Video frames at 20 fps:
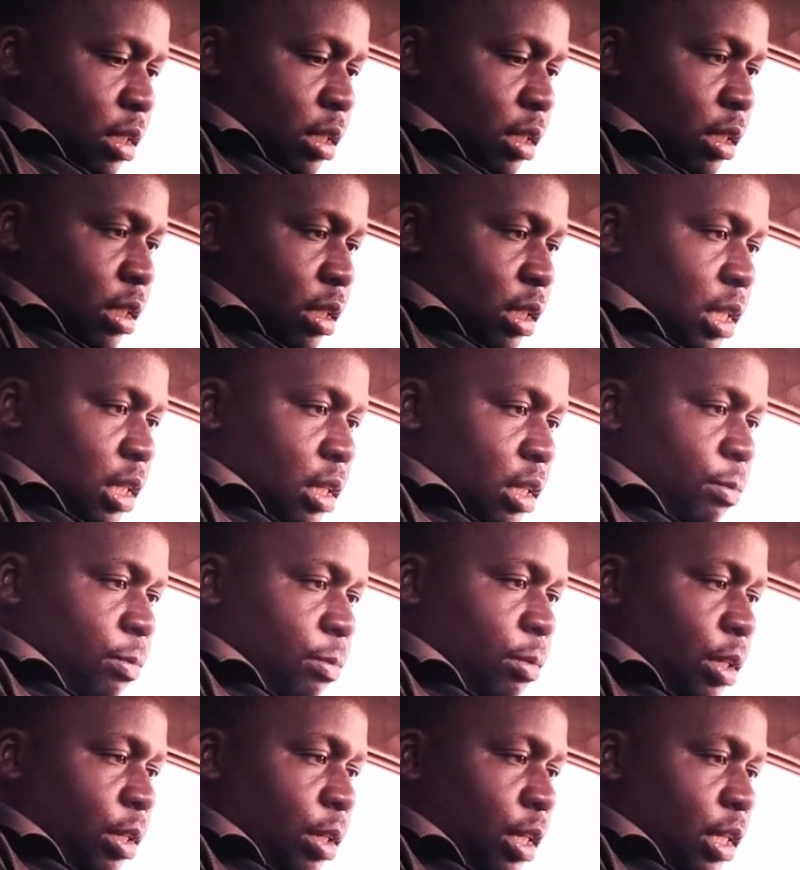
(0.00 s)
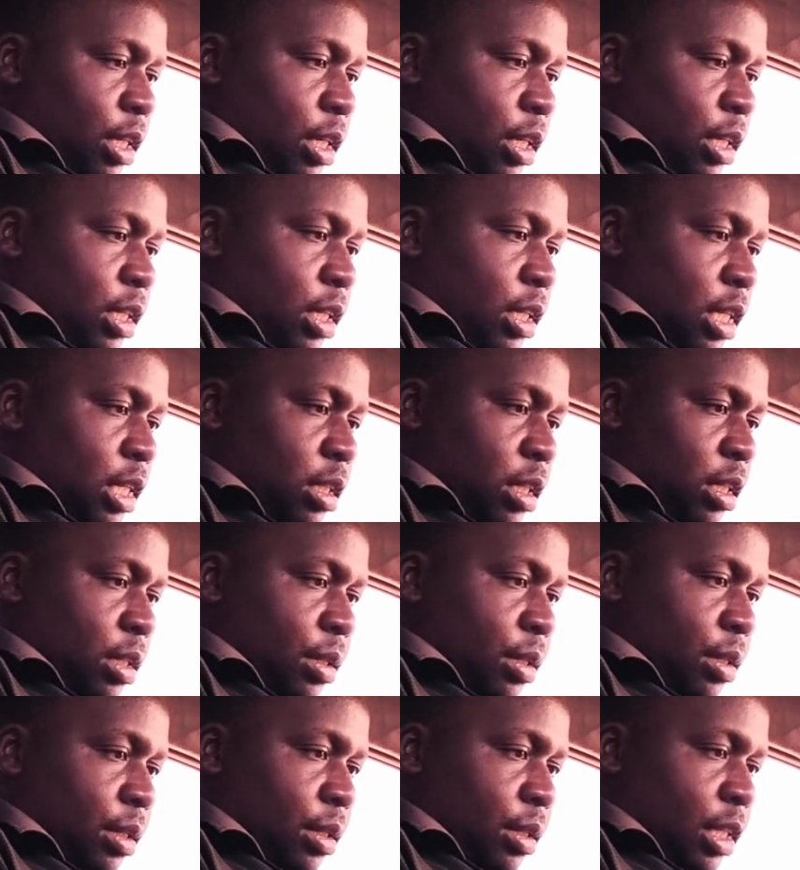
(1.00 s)
i think if we just
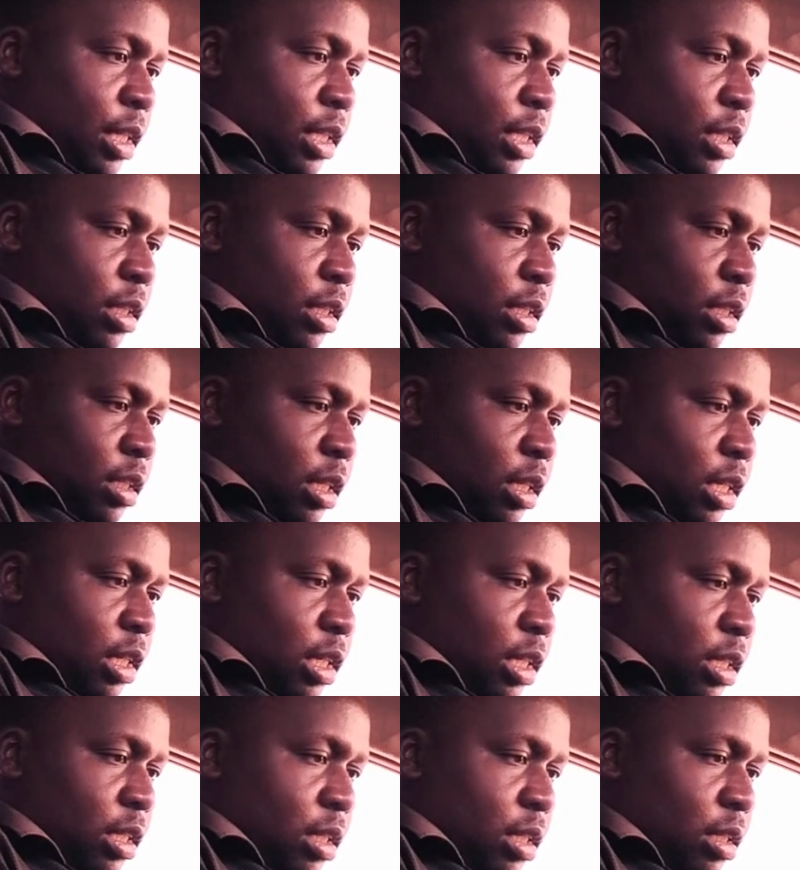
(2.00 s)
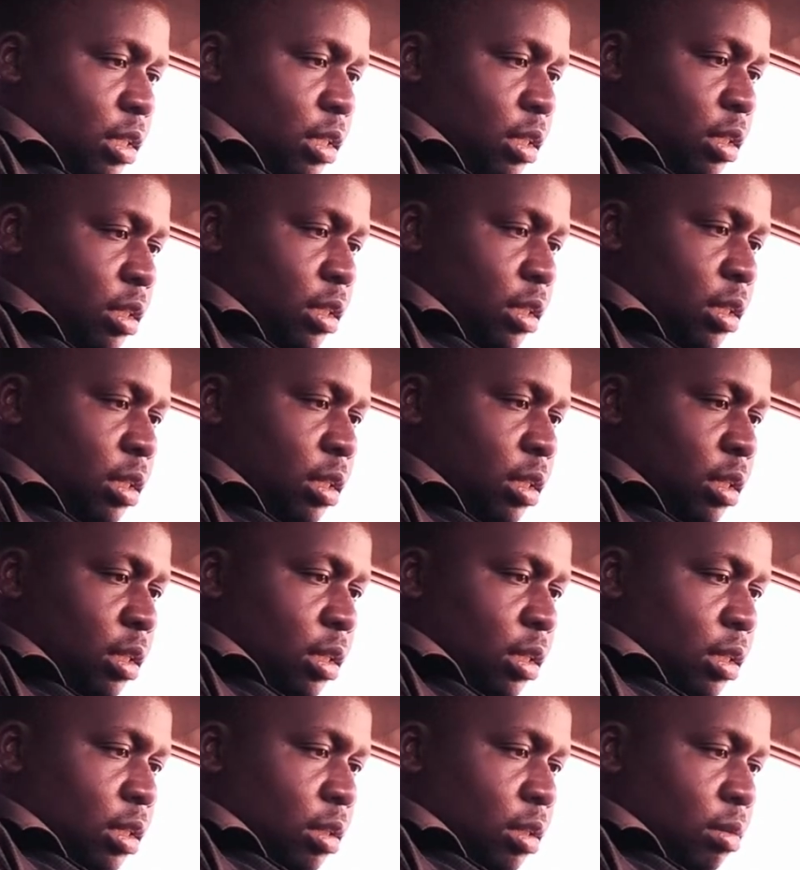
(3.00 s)
uh, get these stickers
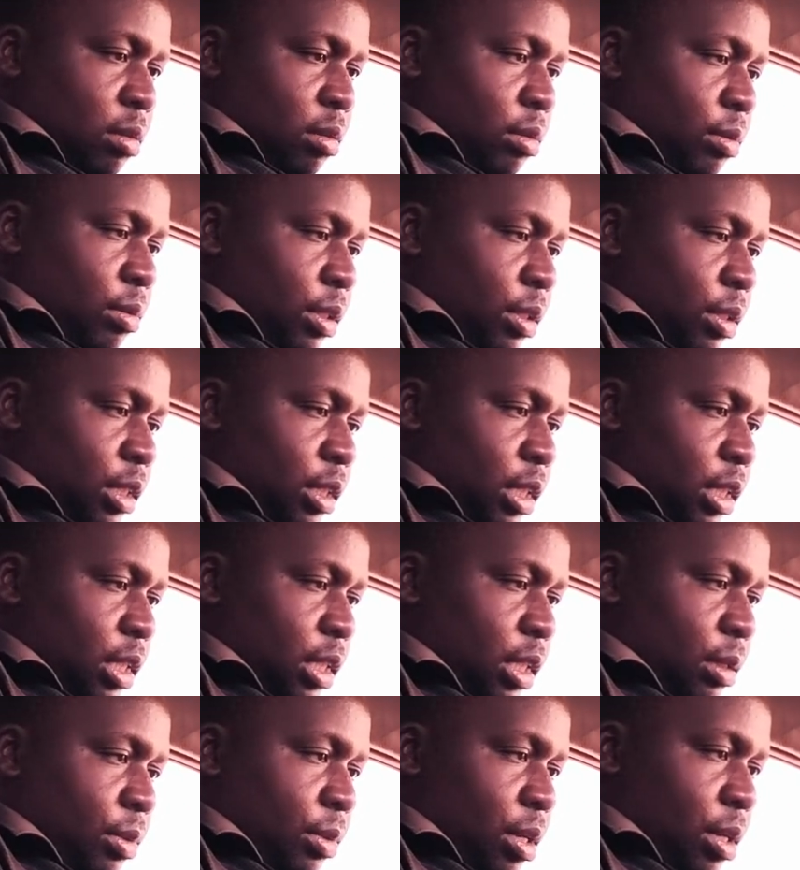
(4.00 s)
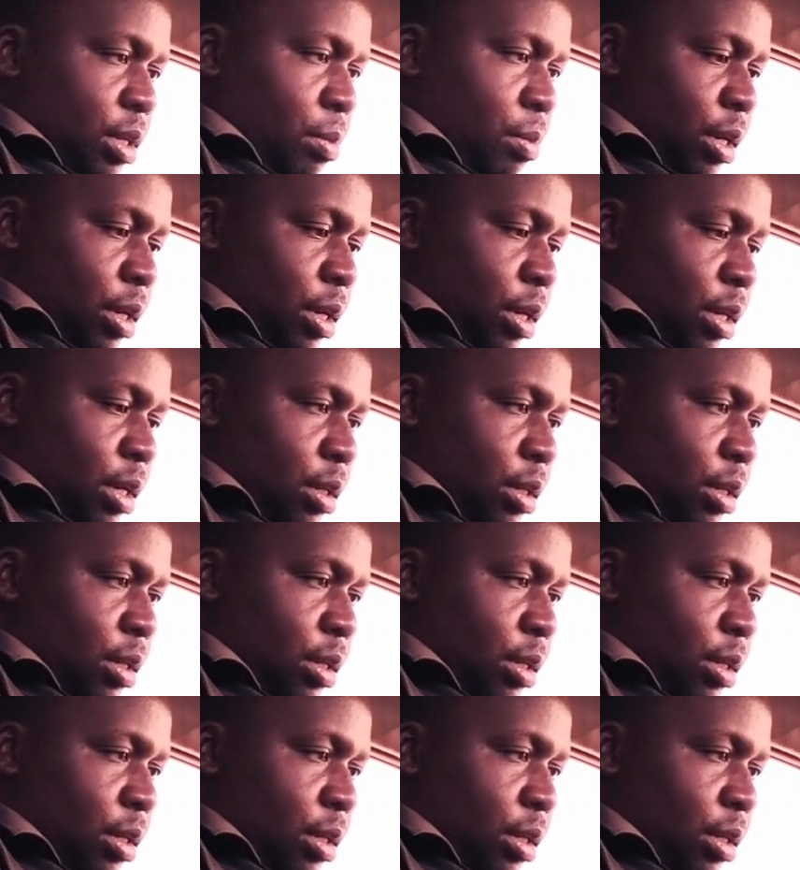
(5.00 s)
we will stick them somewhere